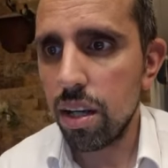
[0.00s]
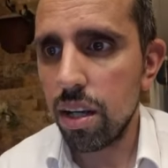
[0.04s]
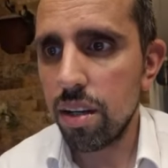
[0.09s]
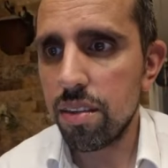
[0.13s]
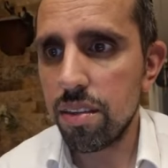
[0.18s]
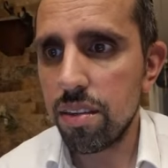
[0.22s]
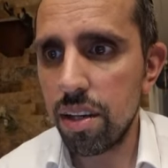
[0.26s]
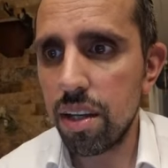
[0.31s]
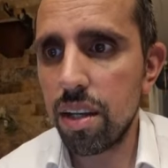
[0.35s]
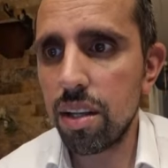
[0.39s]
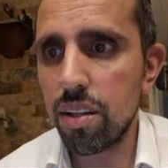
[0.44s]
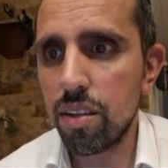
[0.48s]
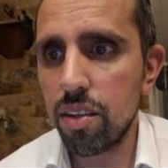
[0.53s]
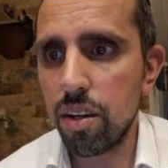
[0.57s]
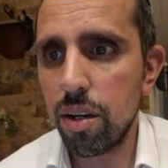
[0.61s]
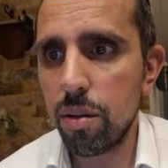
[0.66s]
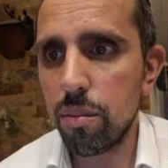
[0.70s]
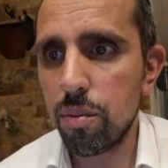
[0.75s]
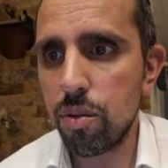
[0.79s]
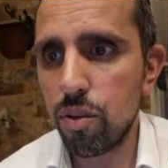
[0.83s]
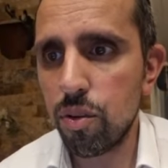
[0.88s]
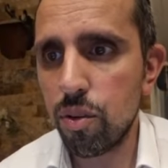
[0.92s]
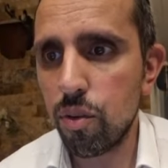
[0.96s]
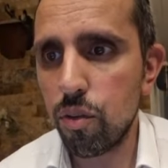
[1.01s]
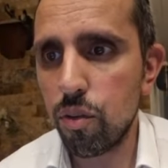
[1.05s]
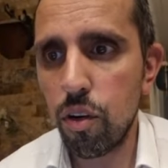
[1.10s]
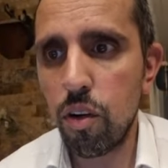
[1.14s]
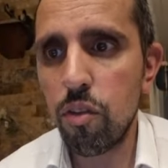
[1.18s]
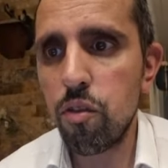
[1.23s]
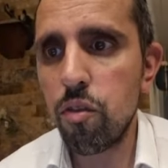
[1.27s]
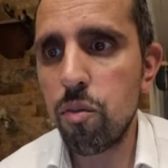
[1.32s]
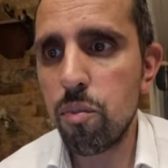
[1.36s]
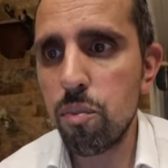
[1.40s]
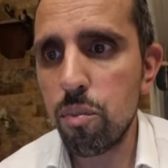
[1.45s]
a second time through
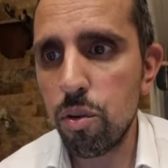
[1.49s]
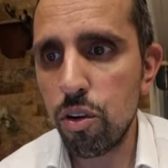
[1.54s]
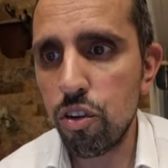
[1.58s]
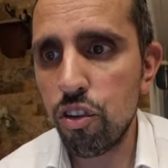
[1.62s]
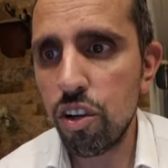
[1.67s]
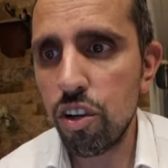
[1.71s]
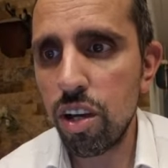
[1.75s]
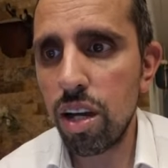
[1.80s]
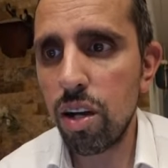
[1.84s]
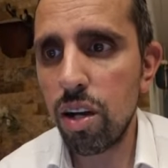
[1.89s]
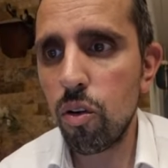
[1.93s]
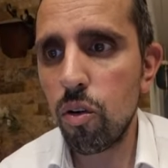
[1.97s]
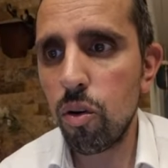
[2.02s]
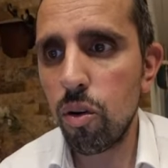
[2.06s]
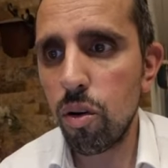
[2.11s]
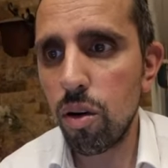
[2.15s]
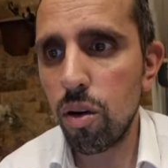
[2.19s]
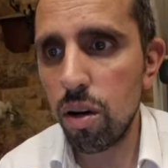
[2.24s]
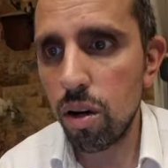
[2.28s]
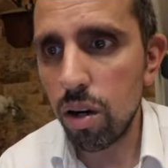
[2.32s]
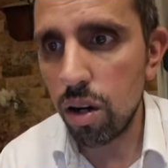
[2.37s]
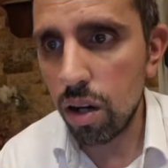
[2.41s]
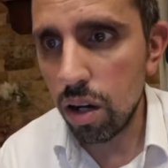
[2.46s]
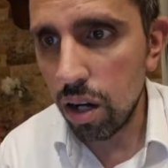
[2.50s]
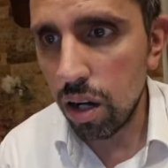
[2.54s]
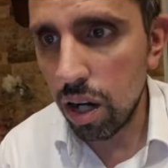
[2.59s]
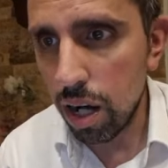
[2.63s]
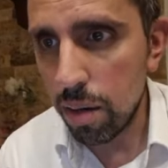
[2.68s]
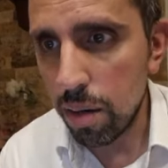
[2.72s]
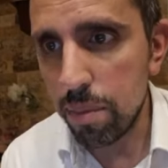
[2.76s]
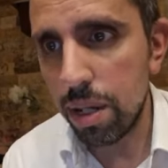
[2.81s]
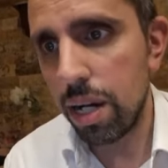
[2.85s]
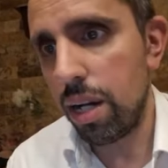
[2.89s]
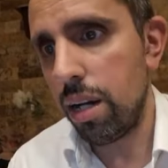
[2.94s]
Rab Moshe
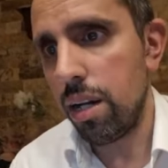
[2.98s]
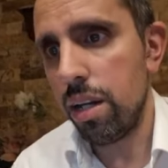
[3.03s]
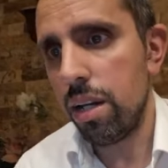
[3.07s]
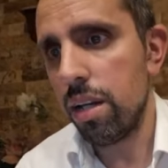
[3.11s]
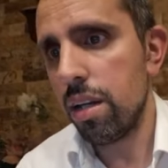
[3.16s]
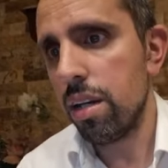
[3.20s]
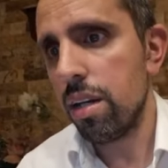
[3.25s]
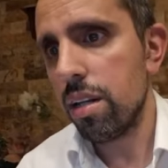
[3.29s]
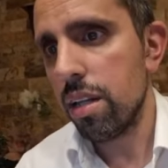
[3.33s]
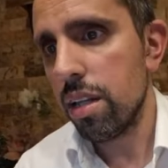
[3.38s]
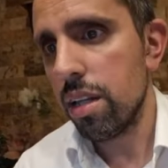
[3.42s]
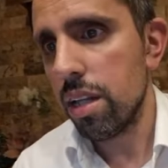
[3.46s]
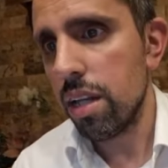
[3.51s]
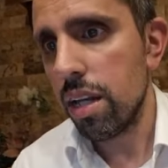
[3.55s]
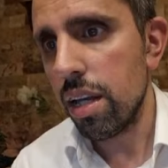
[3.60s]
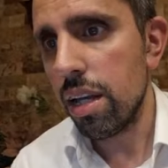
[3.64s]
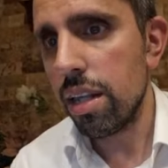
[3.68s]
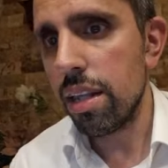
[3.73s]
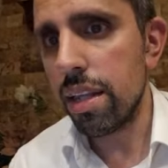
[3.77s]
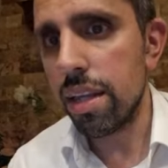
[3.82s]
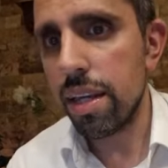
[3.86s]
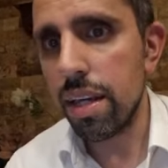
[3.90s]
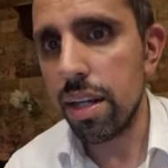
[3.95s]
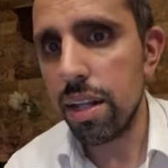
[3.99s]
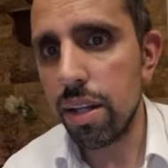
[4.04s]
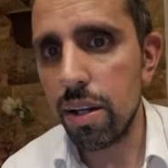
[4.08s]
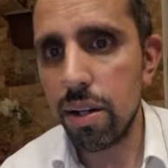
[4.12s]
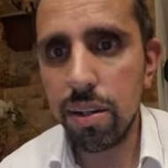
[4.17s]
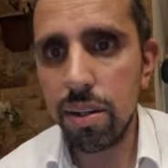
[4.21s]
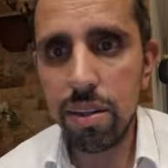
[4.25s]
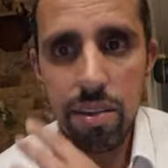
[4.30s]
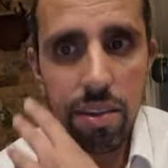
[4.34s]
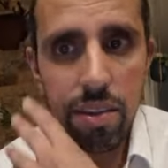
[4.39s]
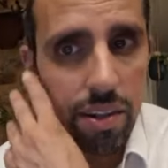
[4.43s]
Amar in the year
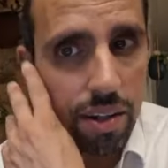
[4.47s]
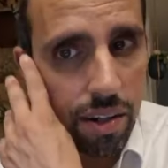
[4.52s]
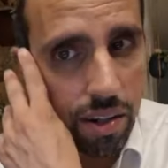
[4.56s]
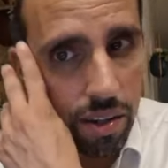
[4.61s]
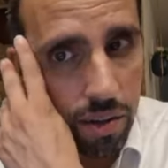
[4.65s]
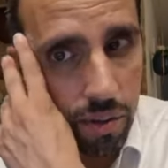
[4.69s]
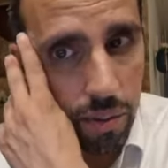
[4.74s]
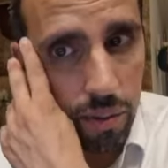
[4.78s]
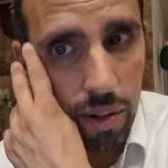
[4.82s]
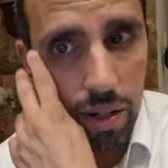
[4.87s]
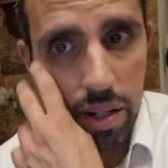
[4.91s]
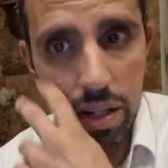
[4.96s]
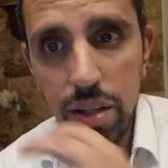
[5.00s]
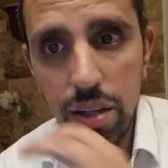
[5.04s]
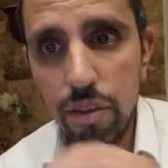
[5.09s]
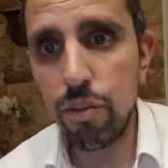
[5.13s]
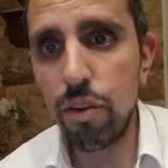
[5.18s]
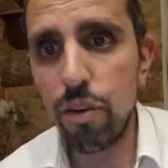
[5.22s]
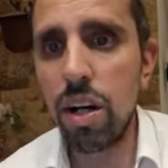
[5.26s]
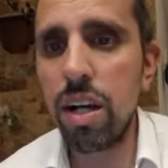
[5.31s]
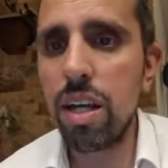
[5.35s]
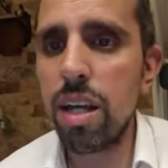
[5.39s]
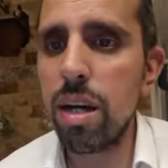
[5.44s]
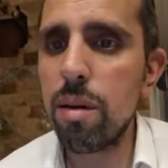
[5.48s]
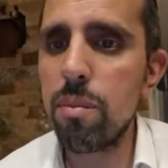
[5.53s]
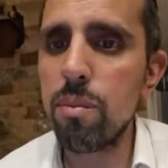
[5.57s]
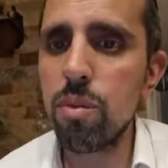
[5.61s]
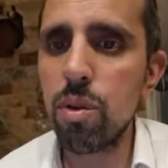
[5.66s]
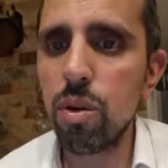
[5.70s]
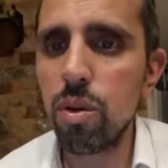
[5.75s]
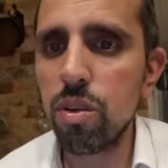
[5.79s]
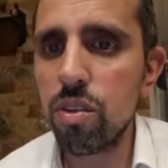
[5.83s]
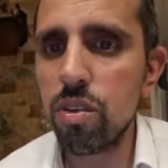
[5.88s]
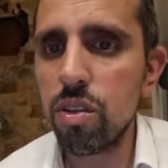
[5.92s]
1991, if I
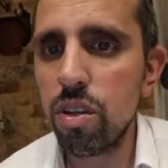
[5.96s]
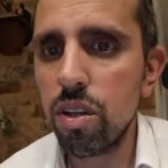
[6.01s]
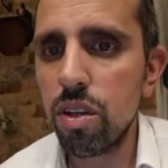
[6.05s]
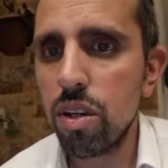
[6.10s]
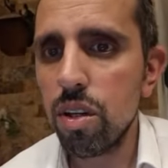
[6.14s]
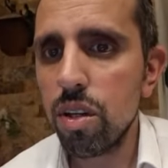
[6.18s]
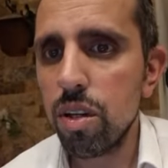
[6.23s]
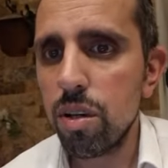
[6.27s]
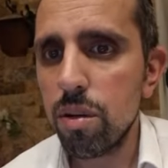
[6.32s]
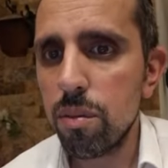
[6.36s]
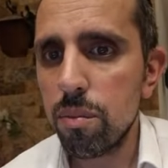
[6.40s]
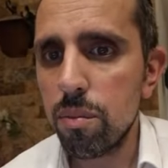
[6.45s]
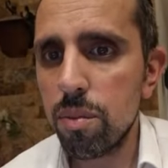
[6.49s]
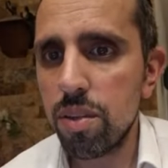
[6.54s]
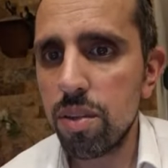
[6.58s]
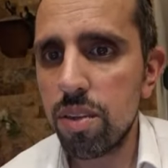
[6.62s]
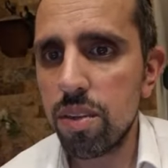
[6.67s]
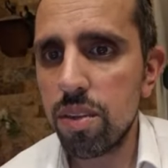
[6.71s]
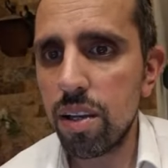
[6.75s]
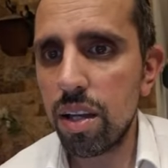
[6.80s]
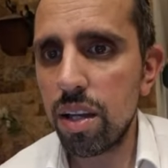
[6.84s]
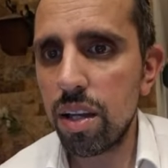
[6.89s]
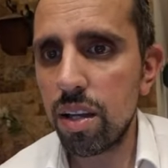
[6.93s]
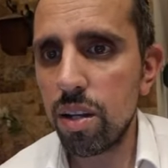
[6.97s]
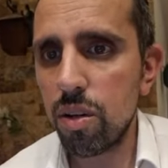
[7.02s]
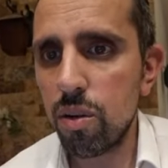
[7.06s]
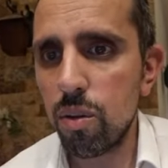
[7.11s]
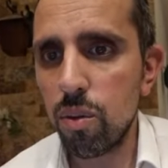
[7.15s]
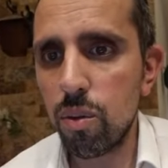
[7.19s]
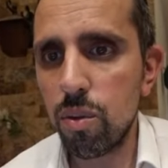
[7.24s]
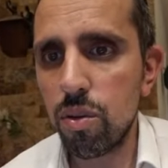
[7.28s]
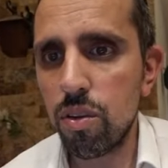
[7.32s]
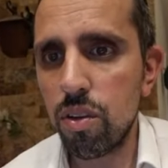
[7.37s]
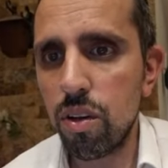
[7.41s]
am not mistaken
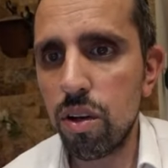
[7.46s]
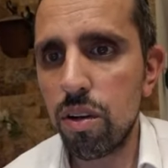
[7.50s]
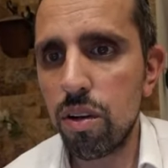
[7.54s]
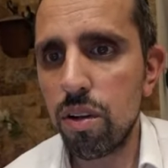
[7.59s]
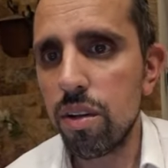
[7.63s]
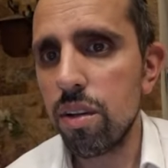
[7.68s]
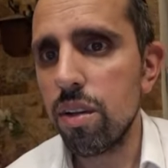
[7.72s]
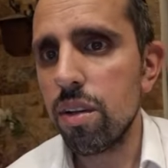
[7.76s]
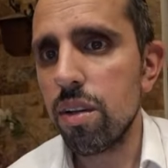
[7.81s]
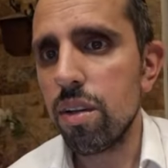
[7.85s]
also.